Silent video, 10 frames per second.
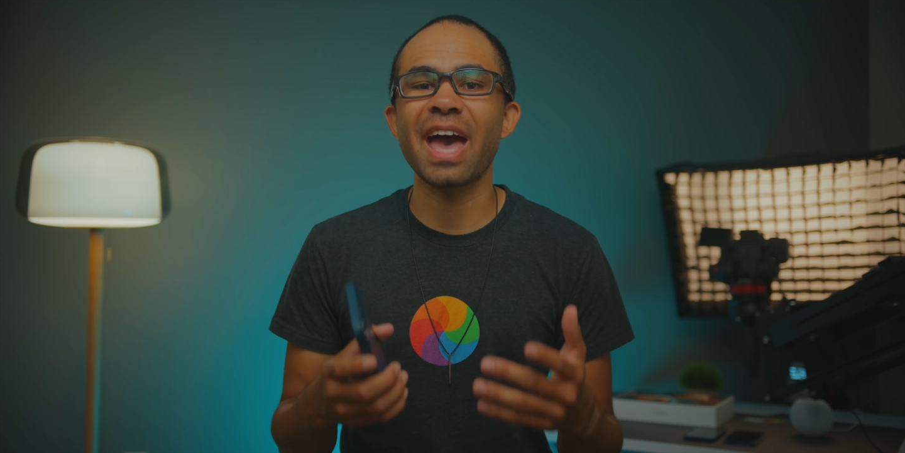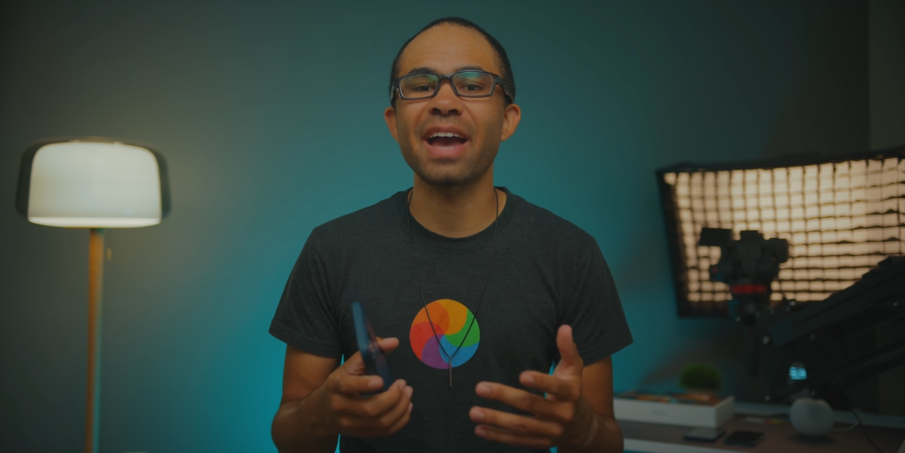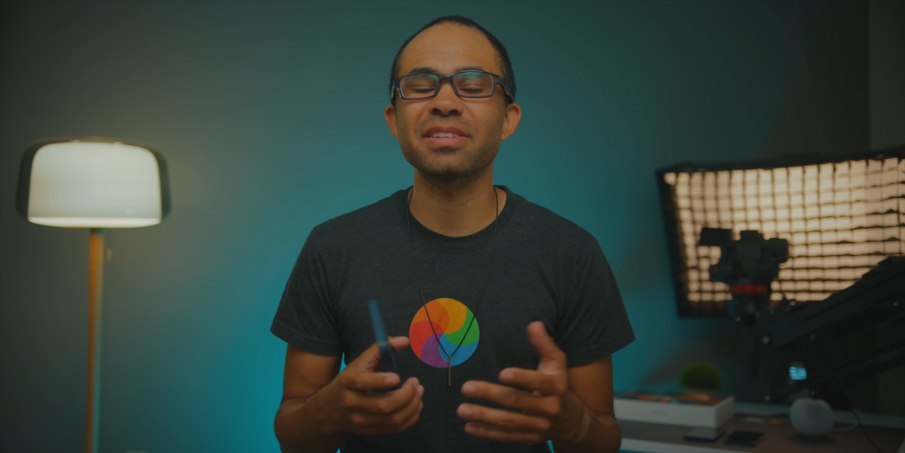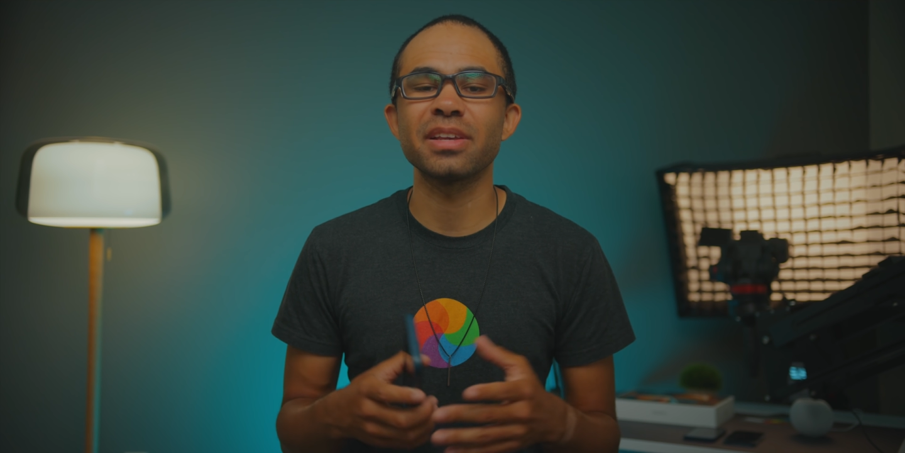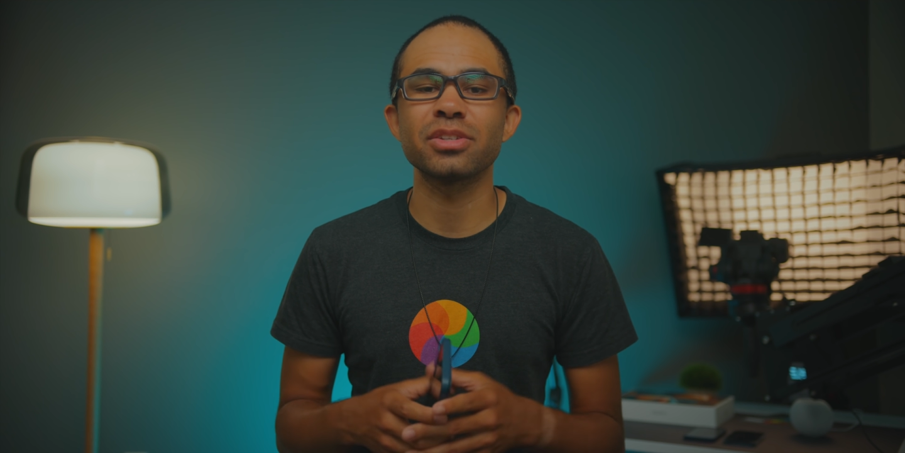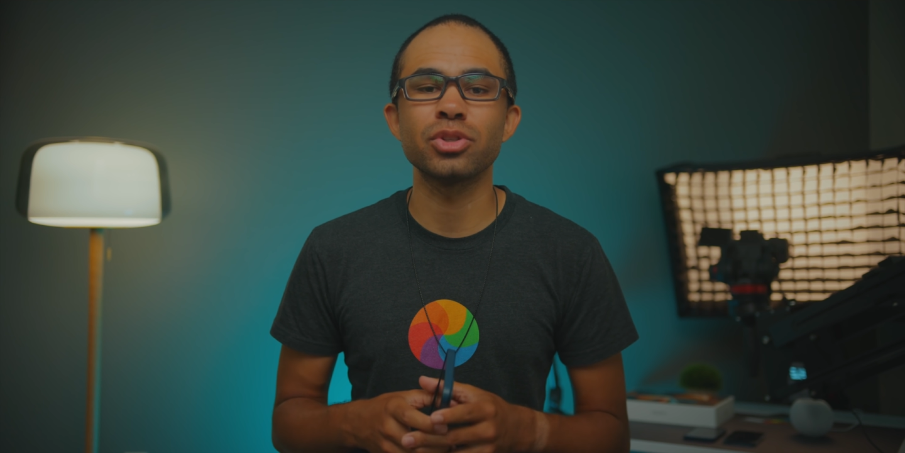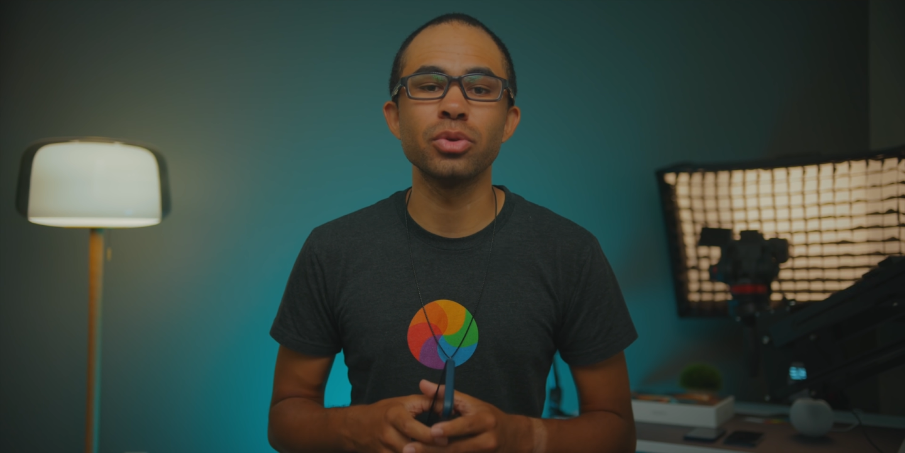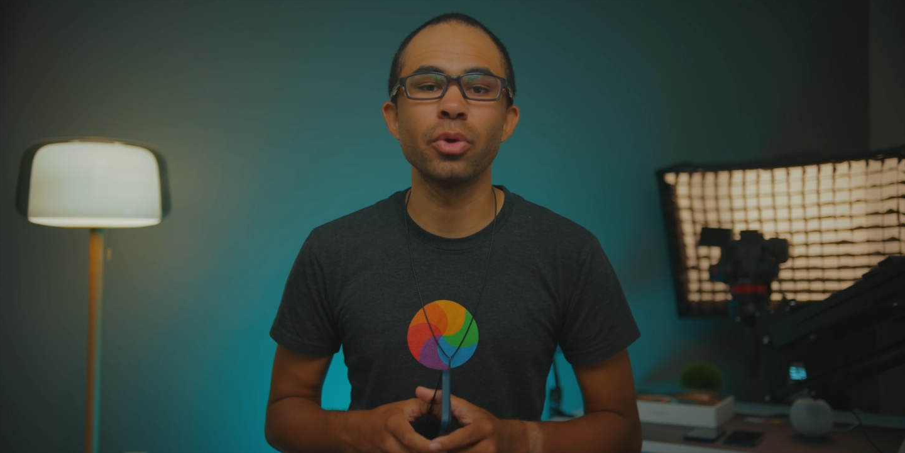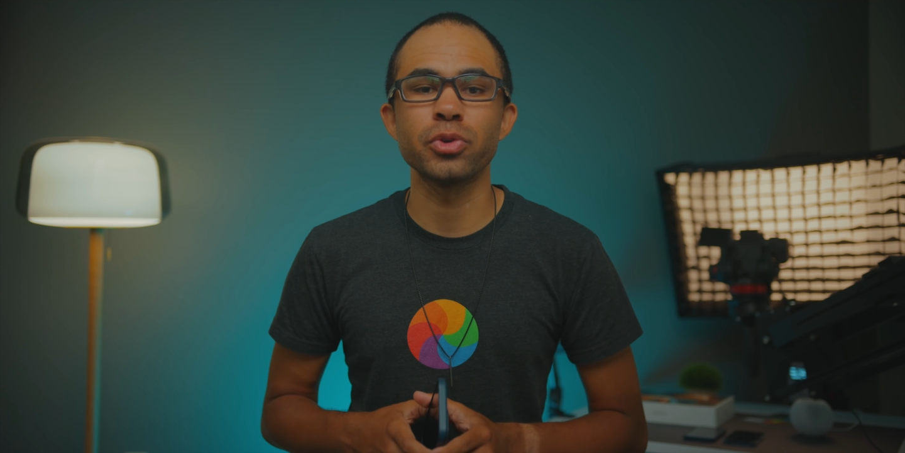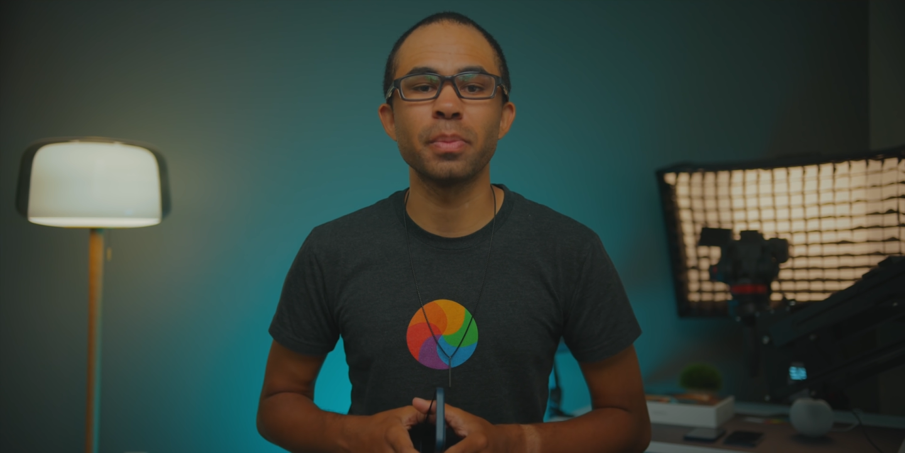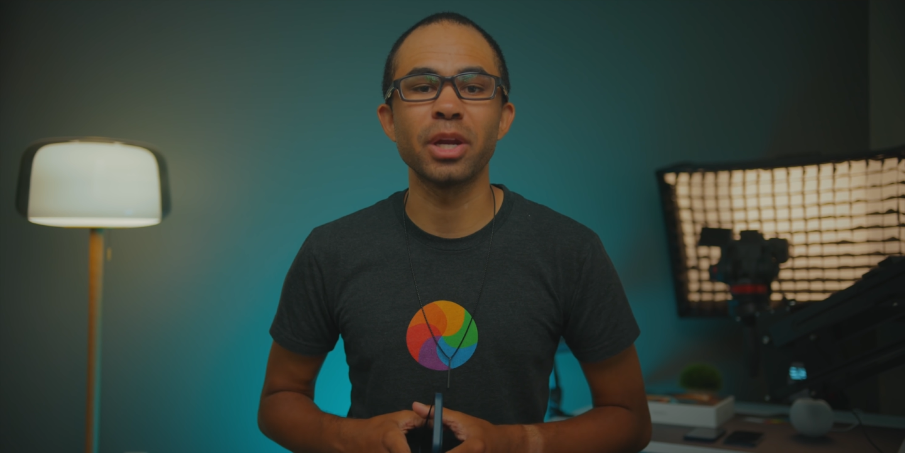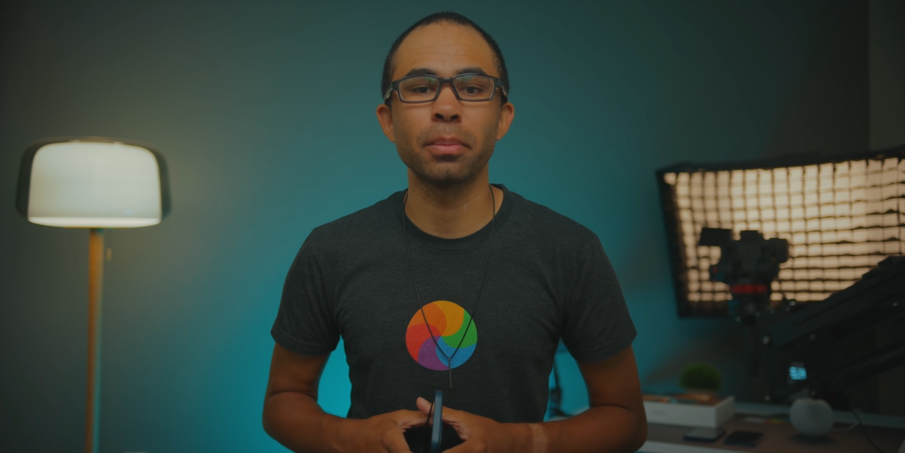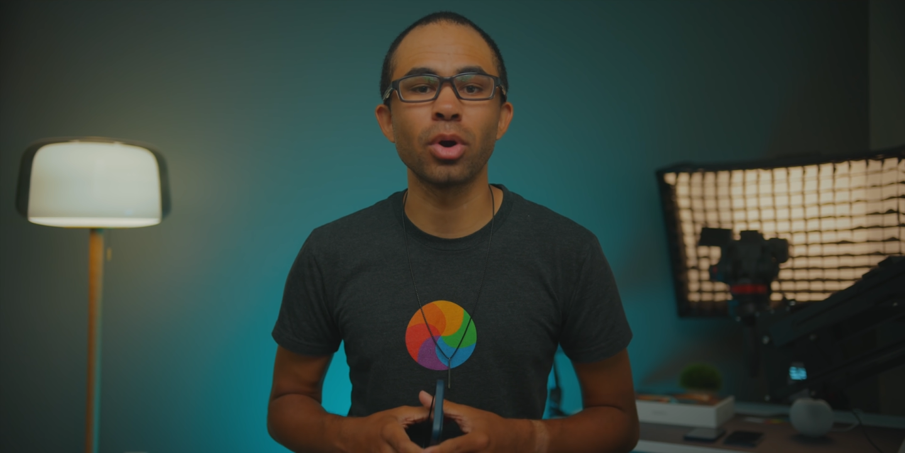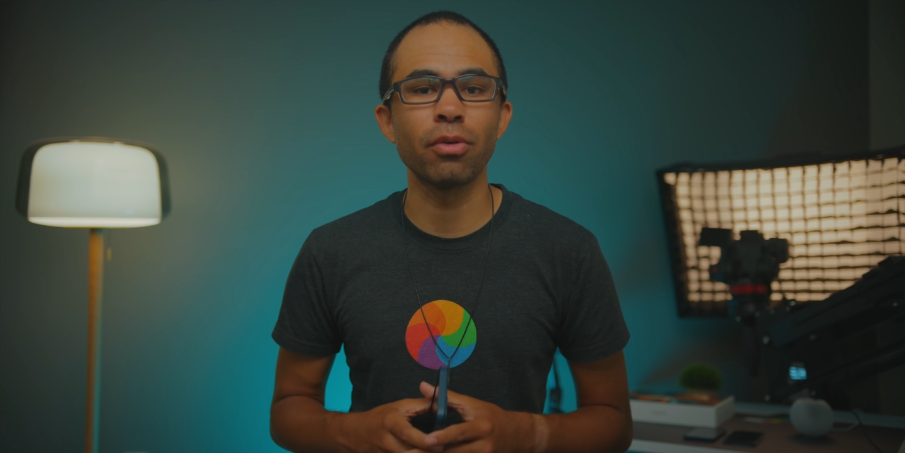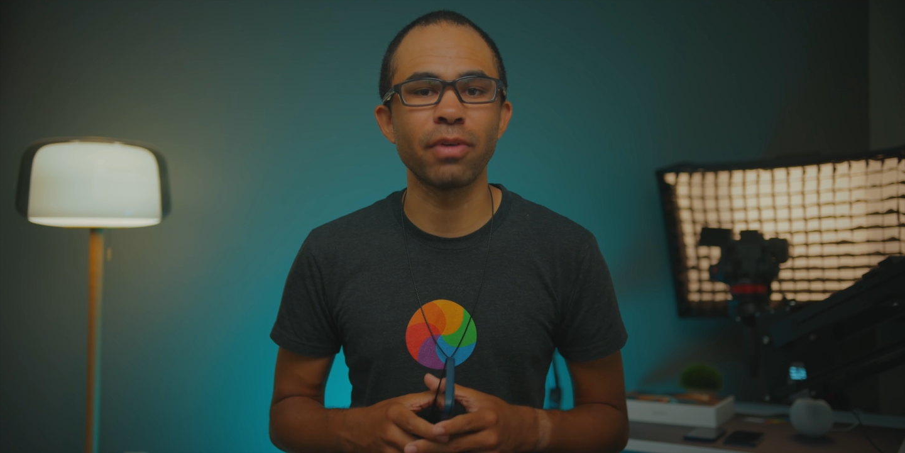access to those beta
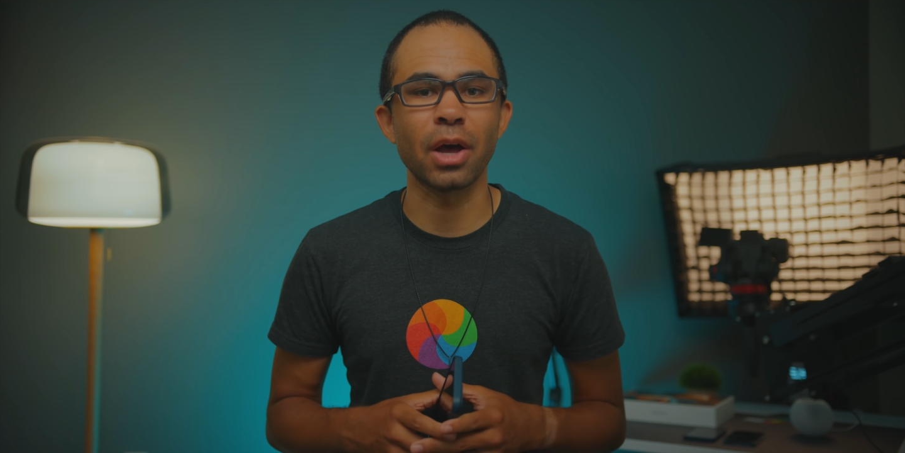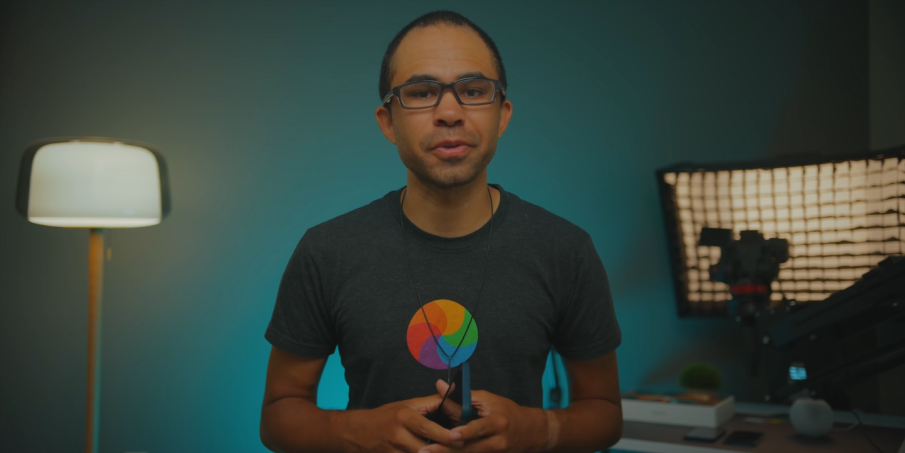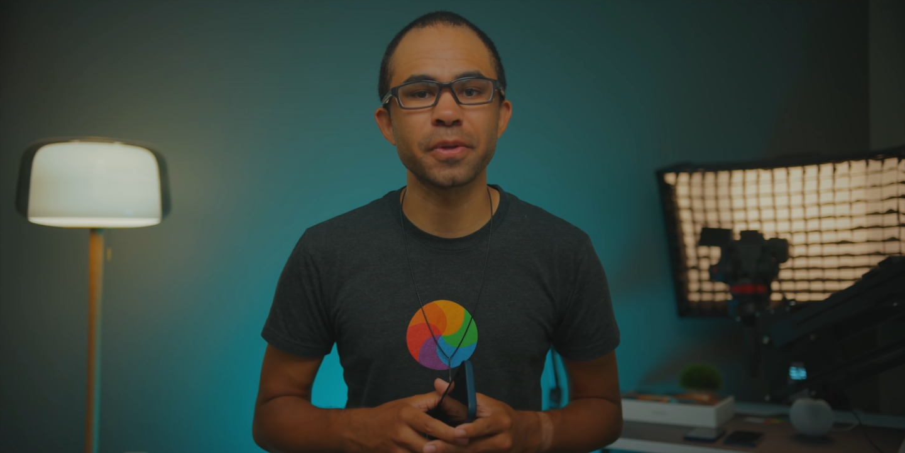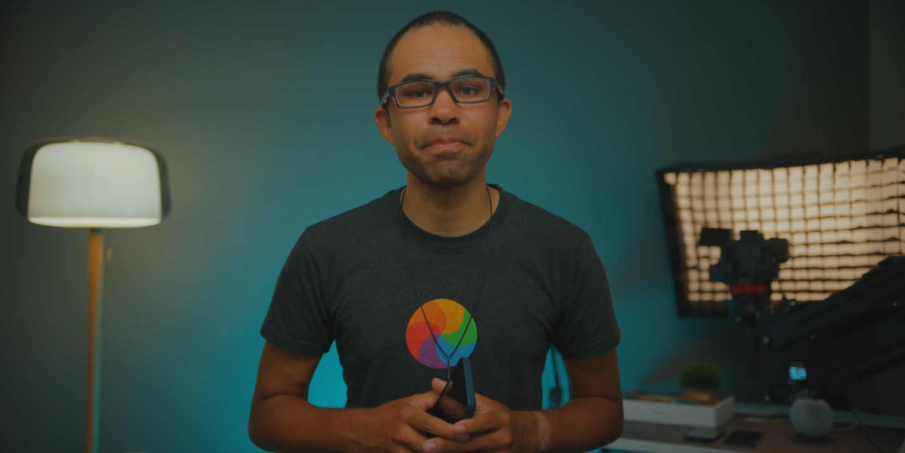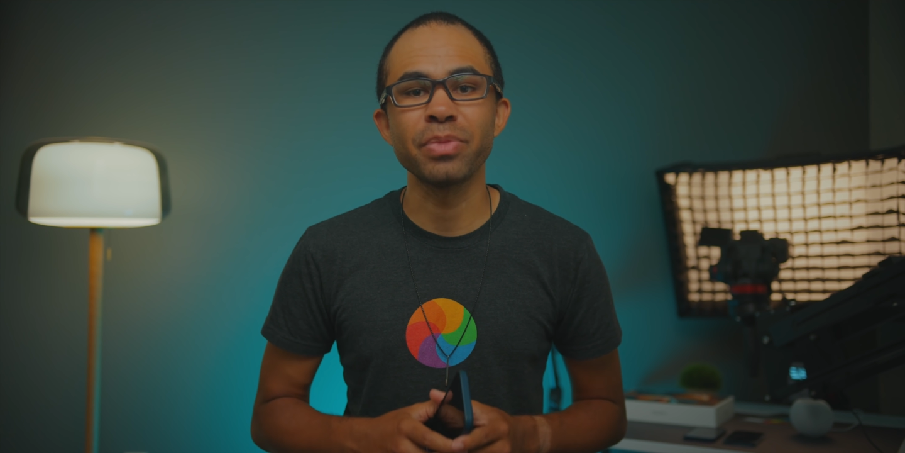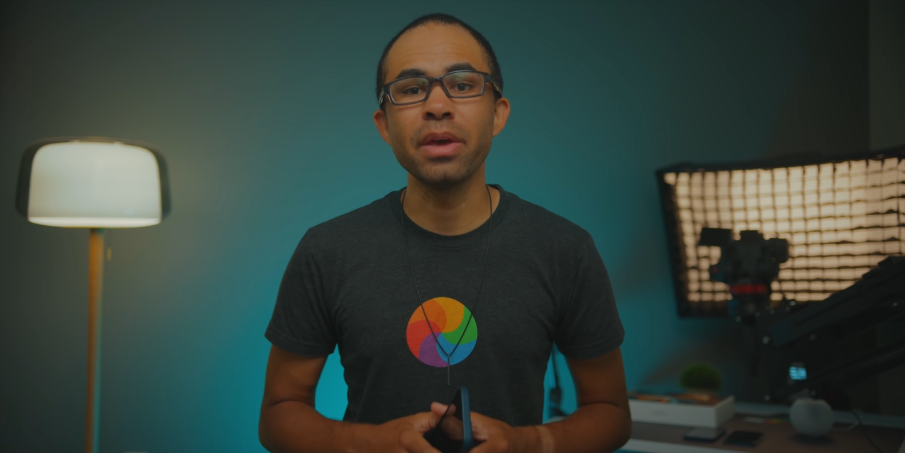profiles.